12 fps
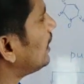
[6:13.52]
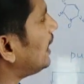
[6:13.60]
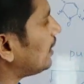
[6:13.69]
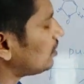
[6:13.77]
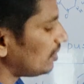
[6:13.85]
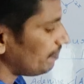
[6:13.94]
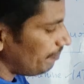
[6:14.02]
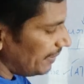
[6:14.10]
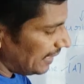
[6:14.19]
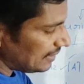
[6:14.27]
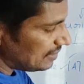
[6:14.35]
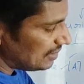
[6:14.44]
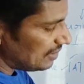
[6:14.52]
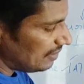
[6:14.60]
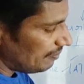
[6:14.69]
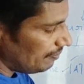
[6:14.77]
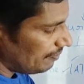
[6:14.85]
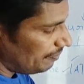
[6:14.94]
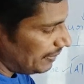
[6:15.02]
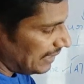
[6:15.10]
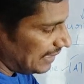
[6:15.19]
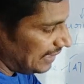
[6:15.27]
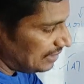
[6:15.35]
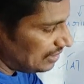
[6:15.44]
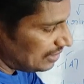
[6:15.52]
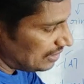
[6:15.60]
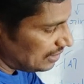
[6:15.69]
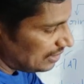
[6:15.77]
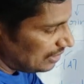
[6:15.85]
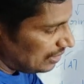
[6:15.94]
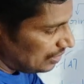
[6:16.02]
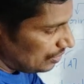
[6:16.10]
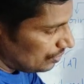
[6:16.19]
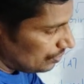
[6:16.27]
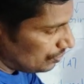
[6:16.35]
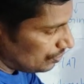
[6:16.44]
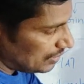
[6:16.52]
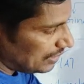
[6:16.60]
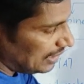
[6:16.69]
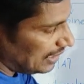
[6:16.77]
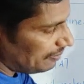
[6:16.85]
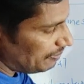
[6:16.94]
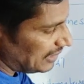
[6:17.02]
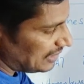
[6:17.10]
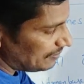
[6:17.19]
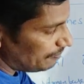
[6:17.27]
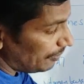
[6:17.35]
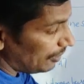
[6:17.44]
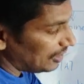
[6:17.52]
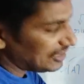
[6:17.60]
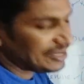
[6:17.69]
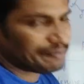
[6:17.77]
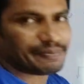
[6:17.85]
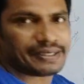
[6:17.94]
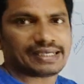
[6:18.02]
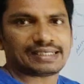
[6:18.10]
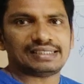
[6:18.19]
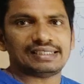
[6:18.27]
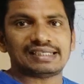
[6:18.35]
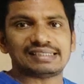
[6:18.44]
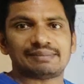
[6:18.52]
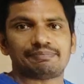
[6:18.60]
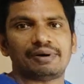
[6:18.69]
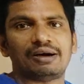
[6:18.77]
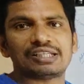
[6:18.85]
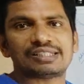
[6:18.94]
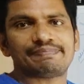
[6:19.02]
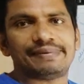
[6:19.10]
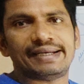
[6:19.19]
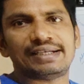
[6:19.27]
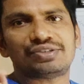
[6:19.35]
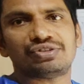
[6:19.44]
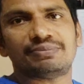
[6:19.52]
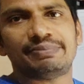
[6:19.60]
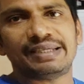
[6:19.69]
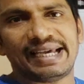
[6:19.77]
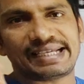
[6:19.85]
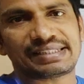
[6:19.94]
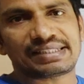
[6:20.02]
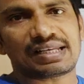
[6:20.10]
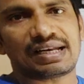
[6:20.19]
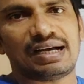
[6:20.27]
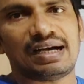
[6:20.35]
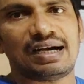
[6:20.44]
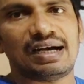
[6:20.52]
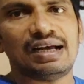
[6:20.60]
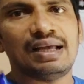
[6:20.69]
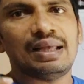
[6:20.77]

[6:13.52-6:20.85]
nitrogen base plus sugar plus phosphate. Here is a phosphate should be extra.